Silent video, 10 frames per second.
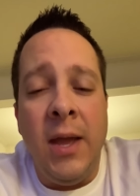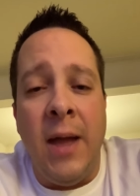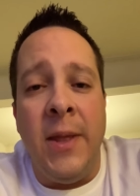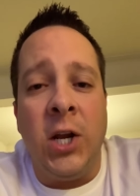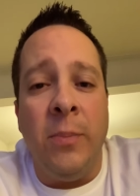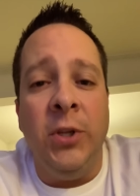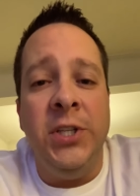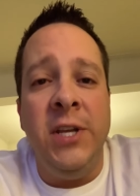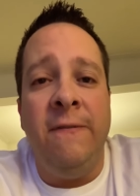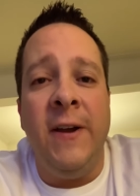And then a couple
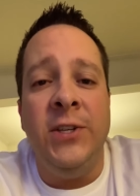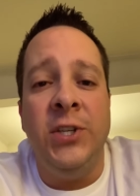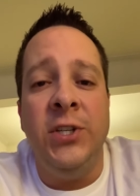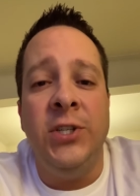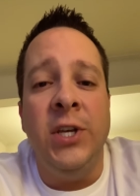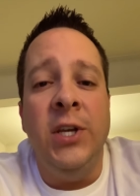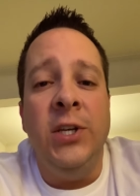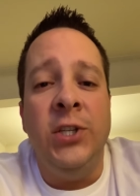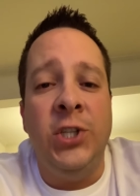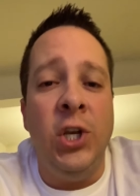of defenses,
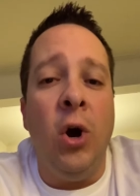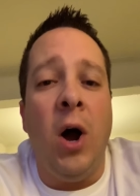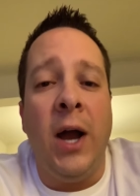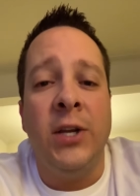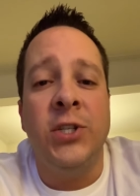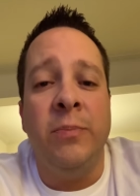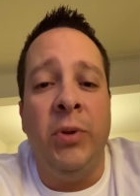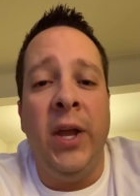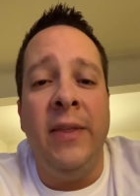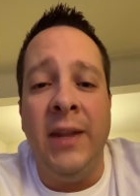Seahawks
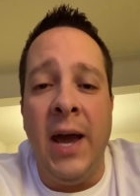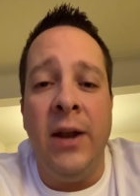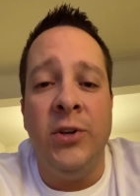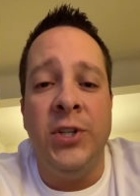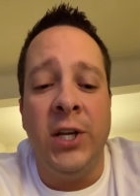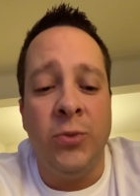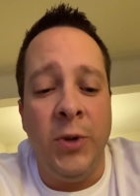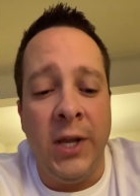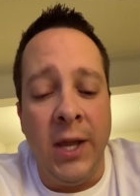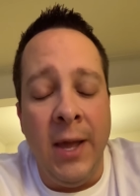playing the Niners next
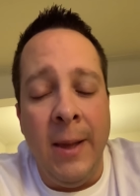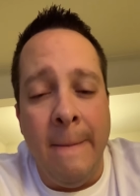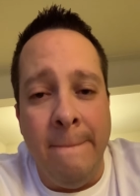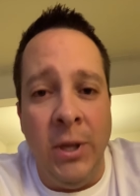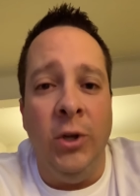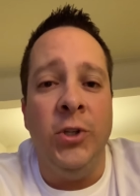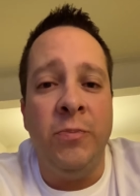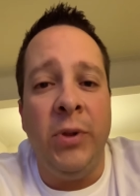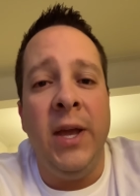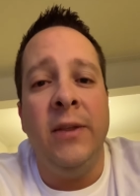week, Bills
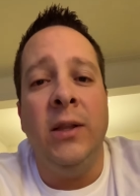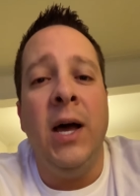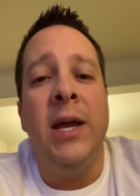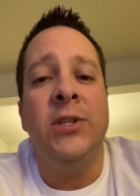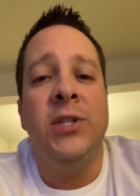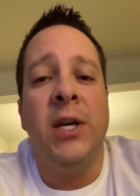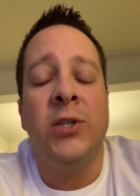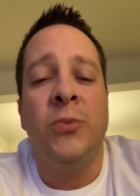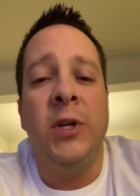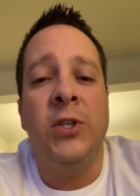playing the Lions
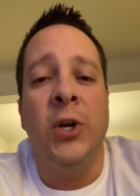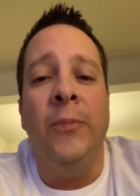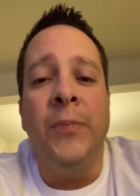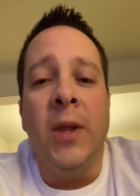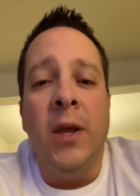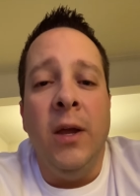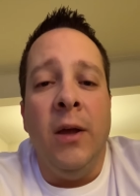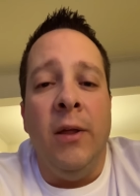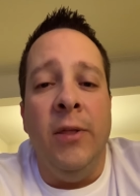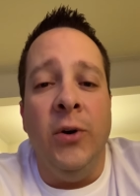next week. So
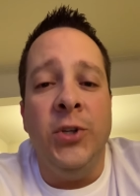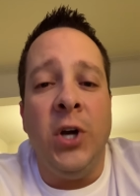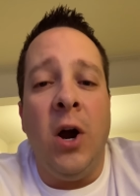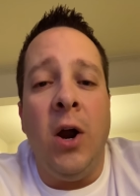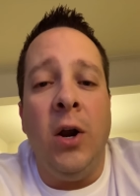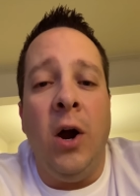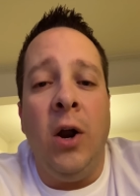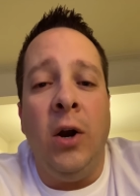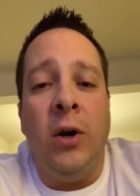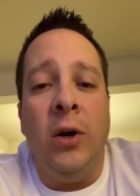those are
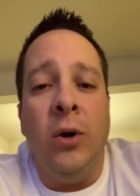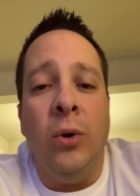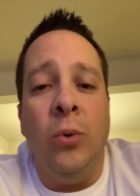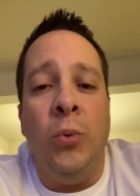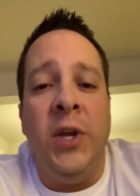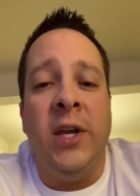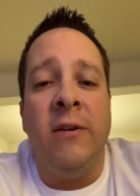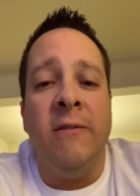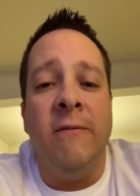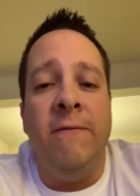our
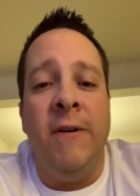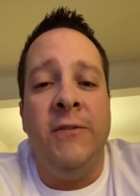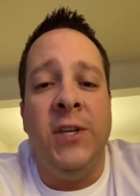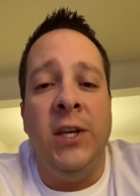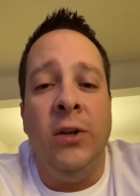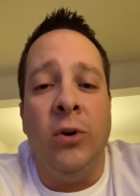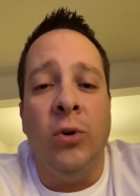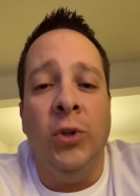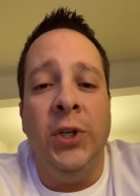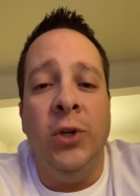week 15
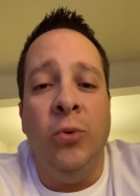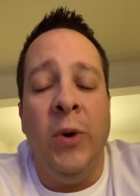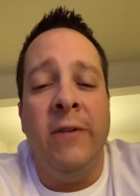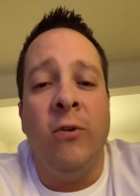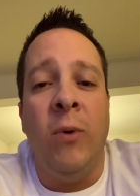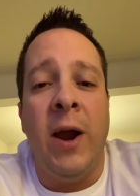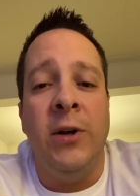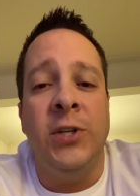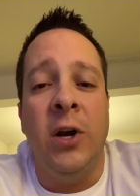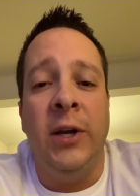early waiver
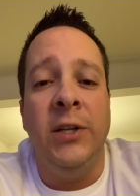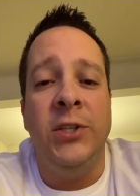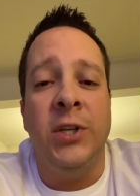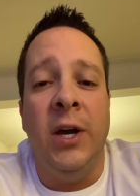wire targets.